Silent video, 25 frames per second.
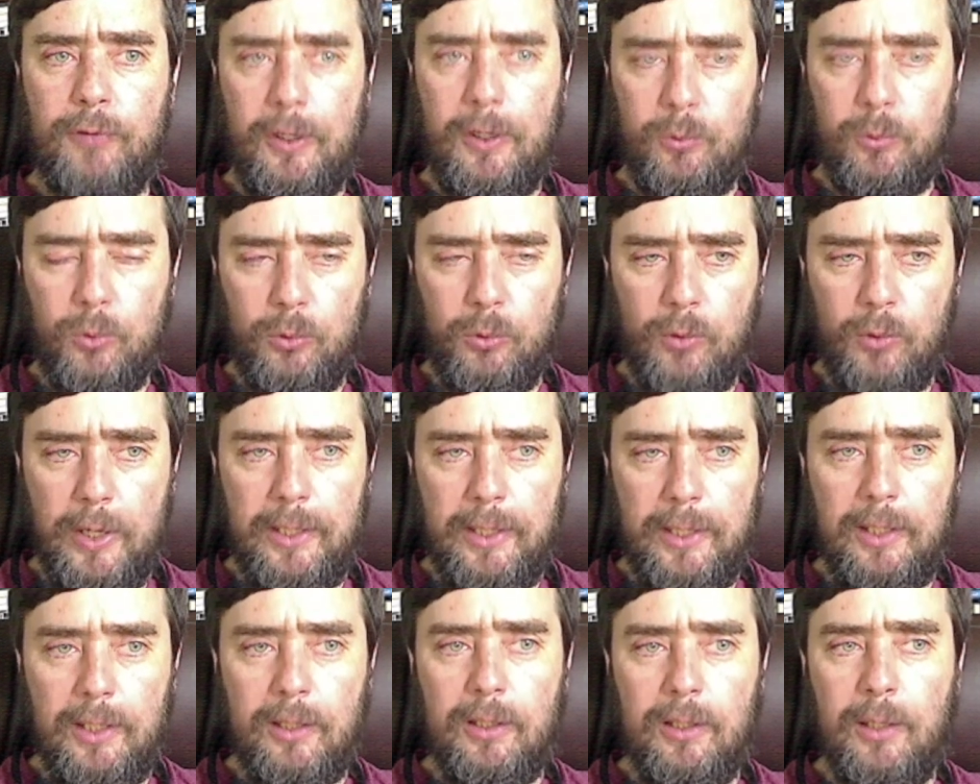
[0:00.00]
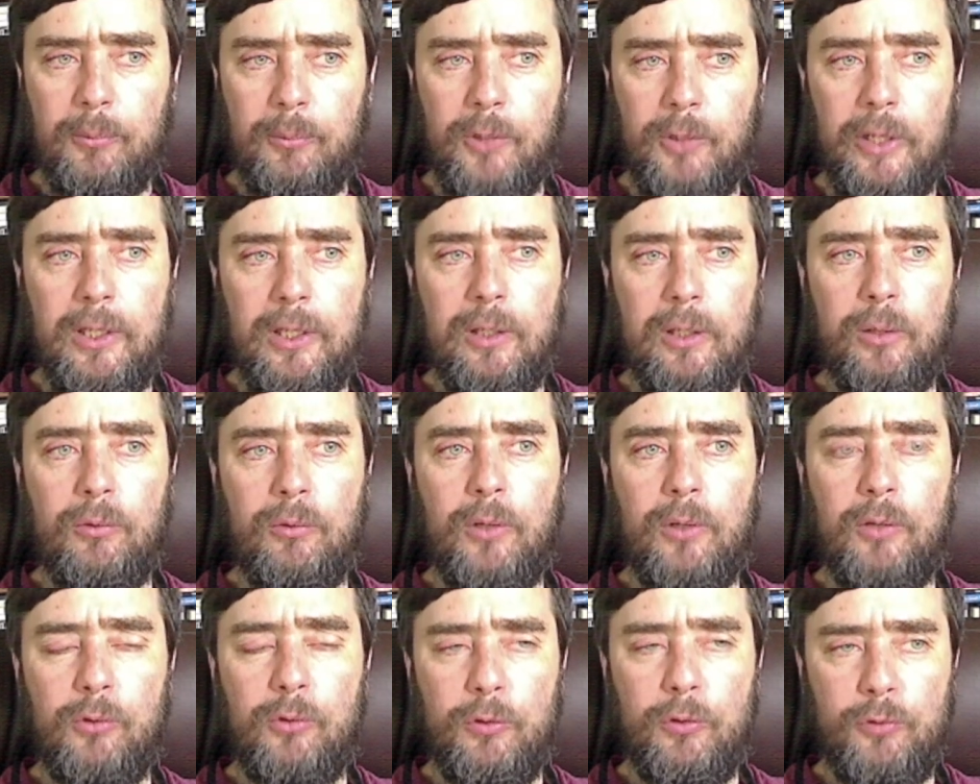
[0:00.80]
we're writing, a, I'm writing
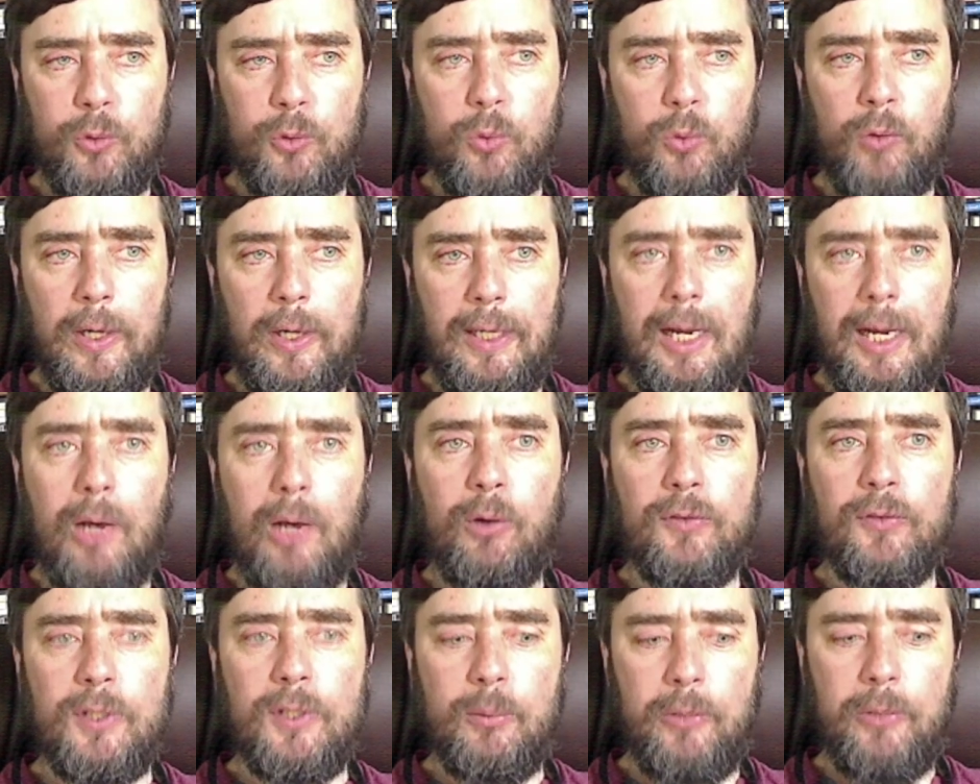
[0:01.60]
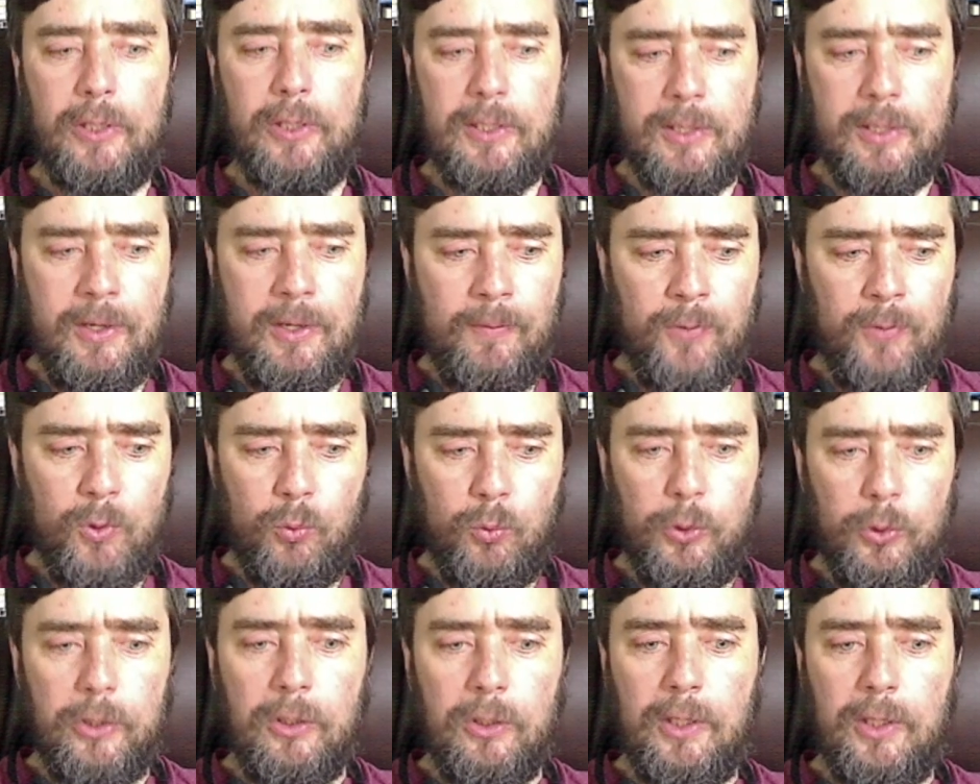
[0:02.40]
a, a review right now of some of these
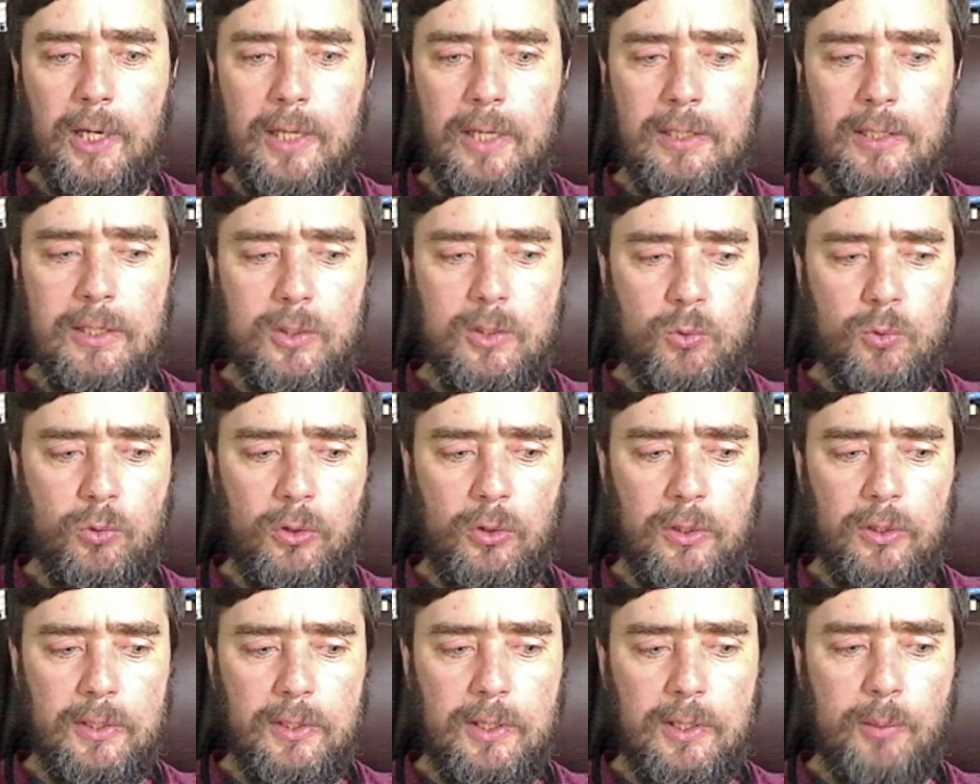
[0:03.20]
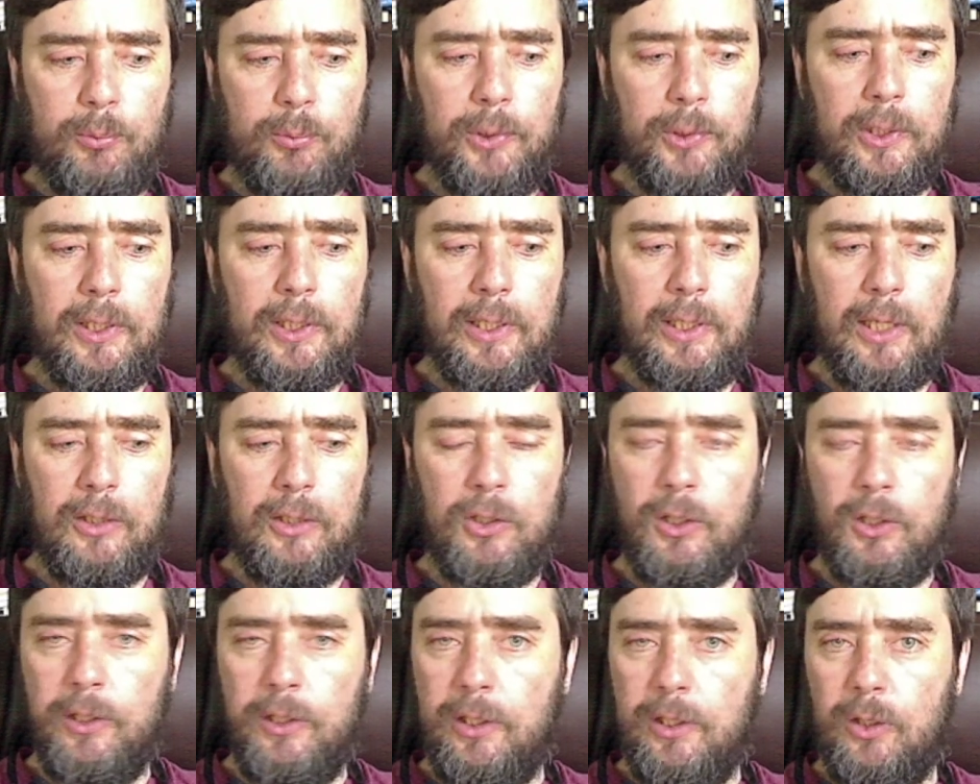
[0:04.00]
weird cases where it's completely
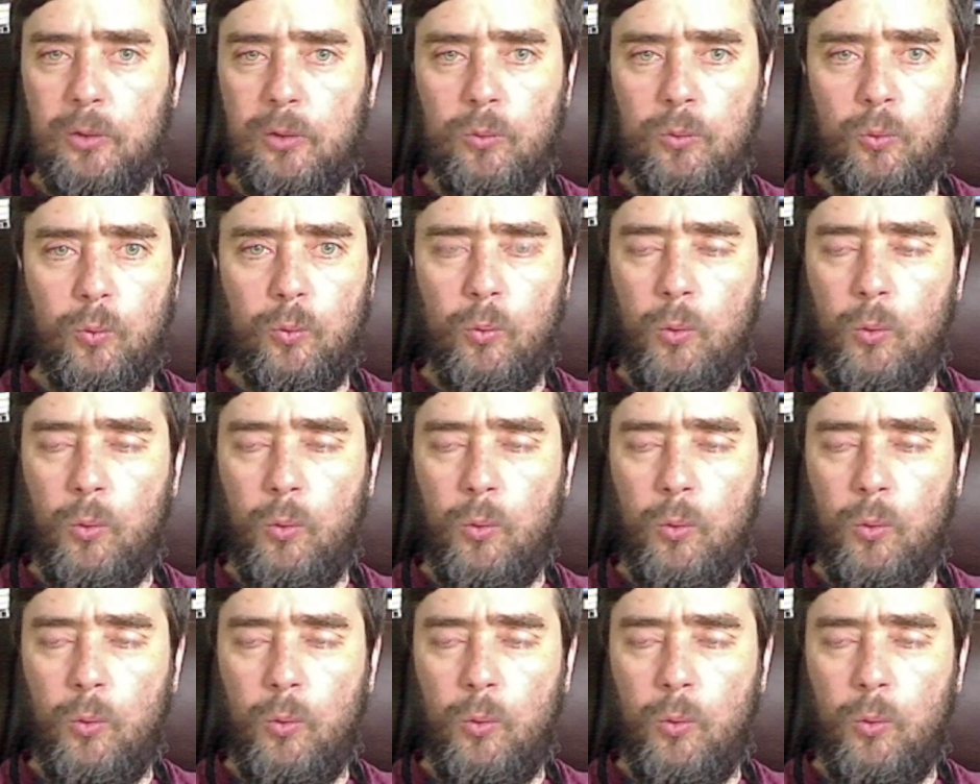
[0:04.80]
unclear w